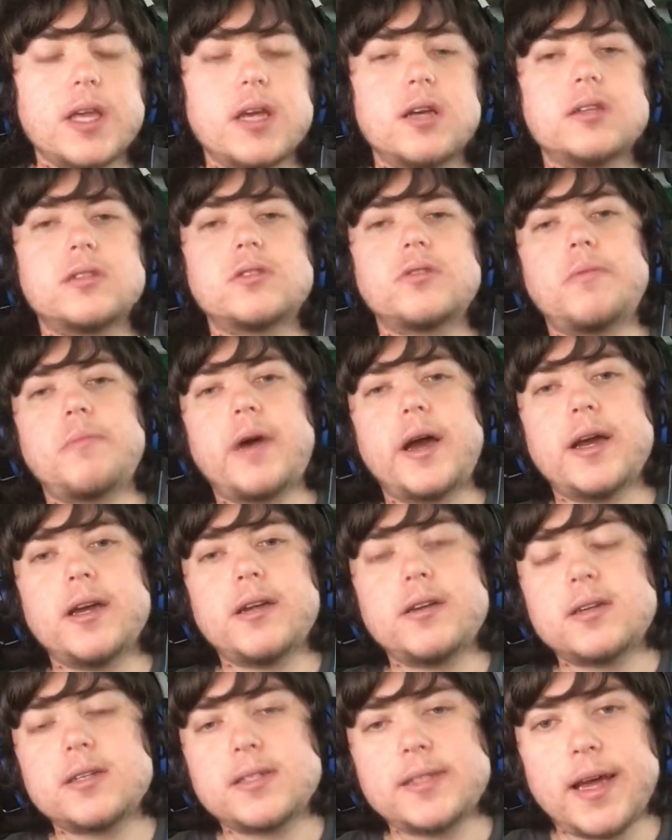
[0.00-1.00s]
So in my
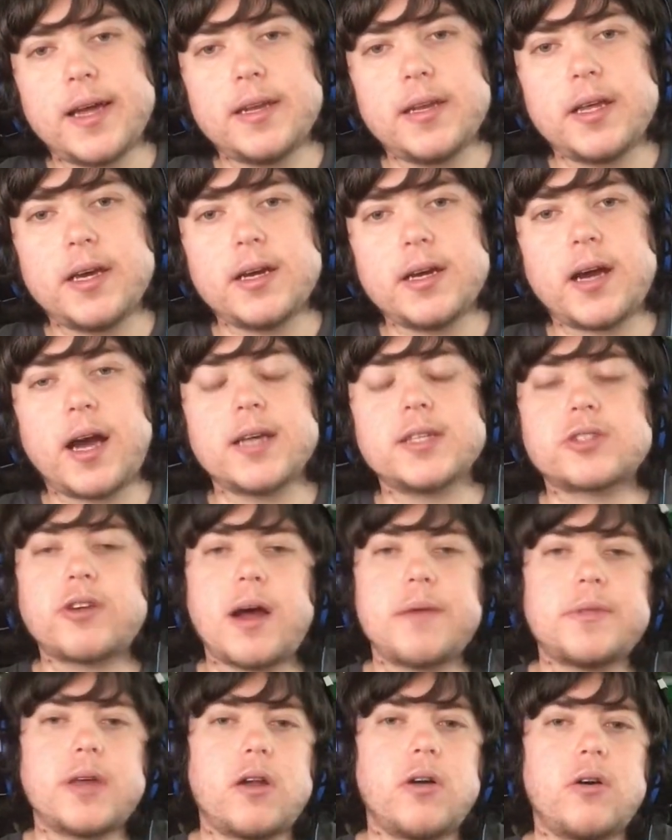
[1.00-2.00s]
understanding, I
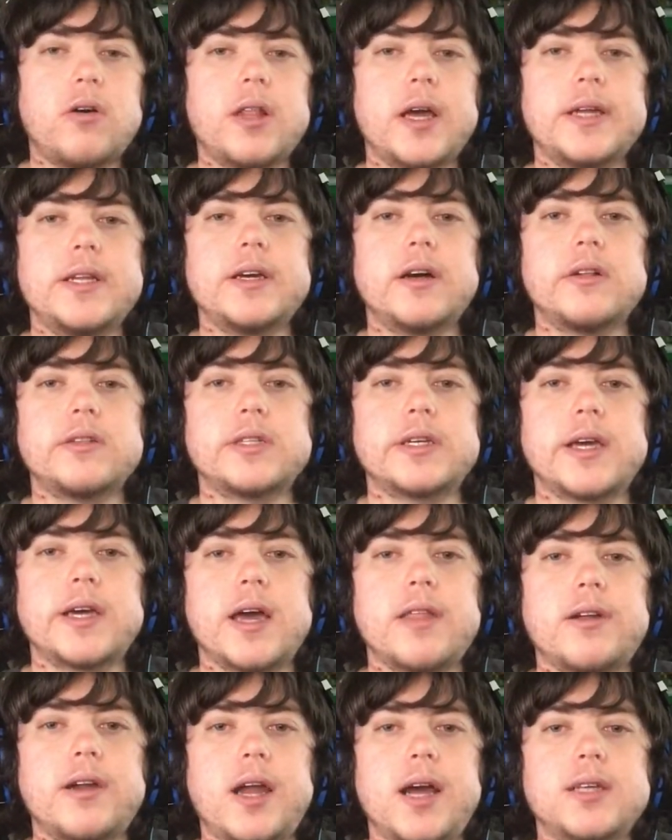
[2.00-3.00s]
scrap that whole idea
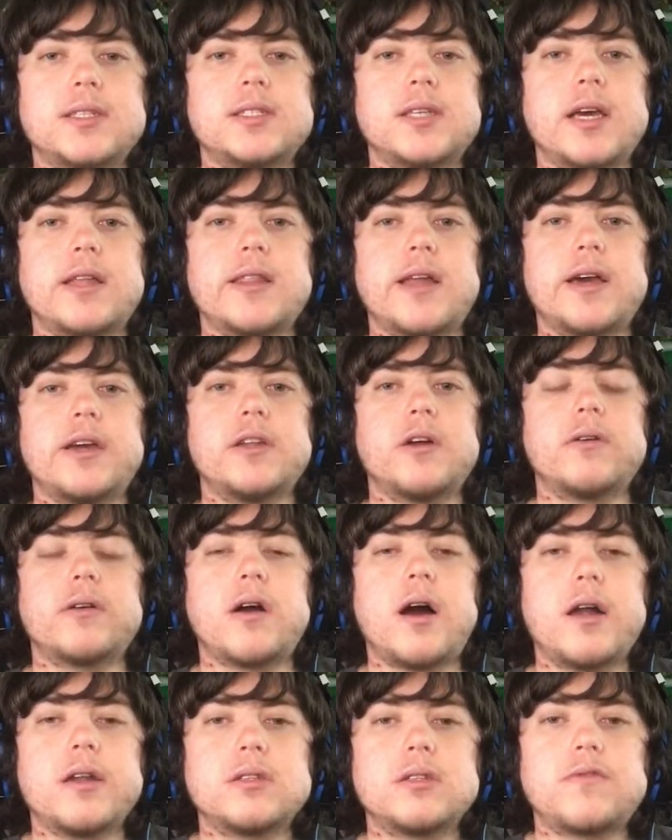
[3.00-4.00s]
altogether and I say that,
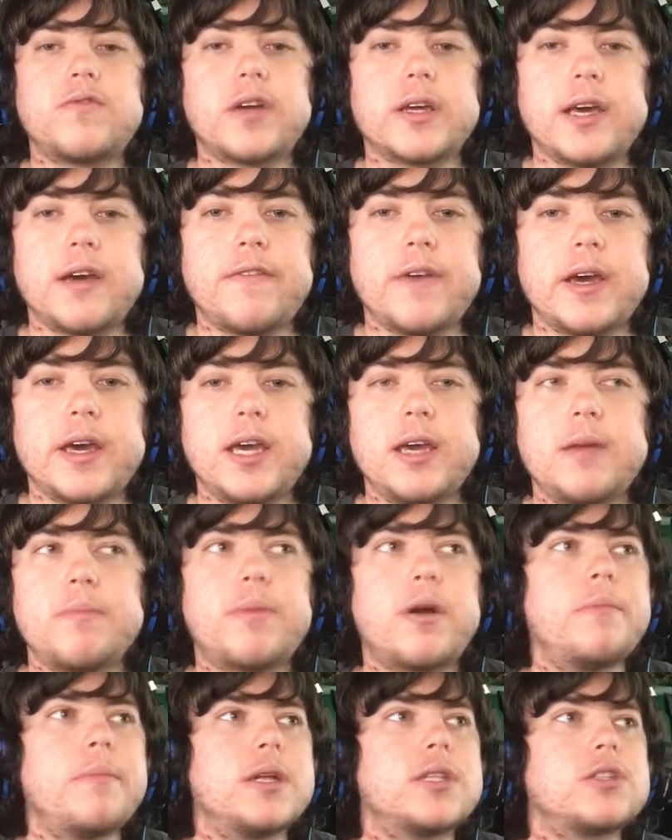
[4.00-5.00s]
God is forgiving. He
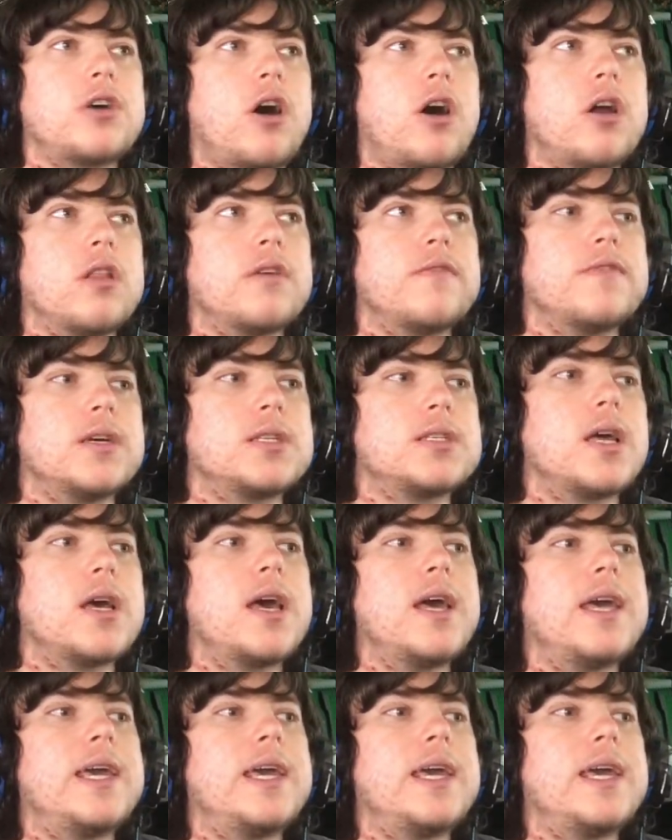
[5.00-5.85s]
permits all of this.